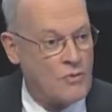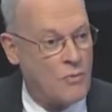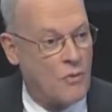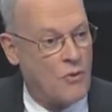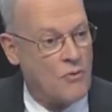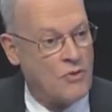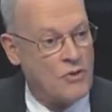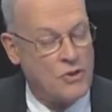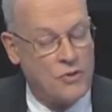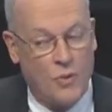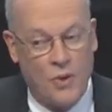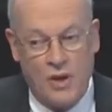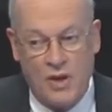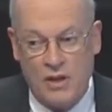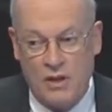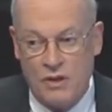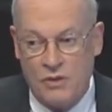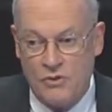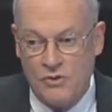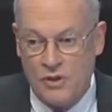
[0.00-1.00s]
more than 20
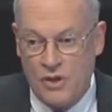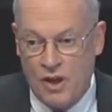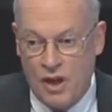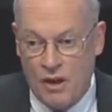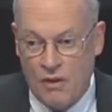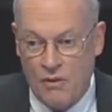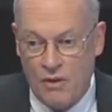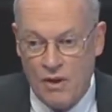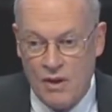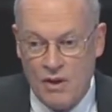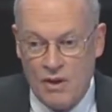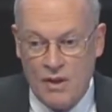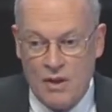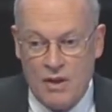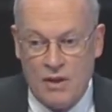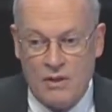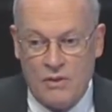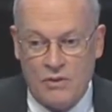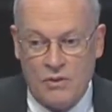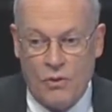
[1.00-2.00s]
years ago.
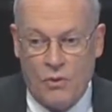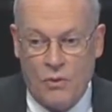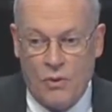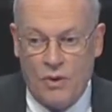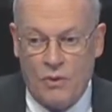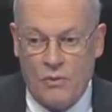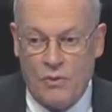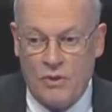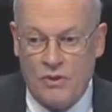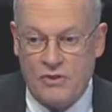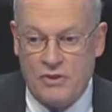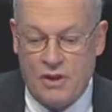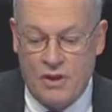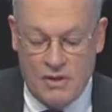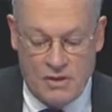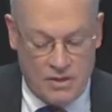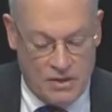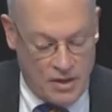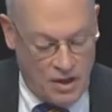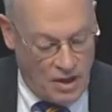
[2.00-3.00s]
And so when we
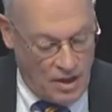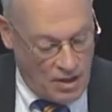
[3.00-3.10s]
start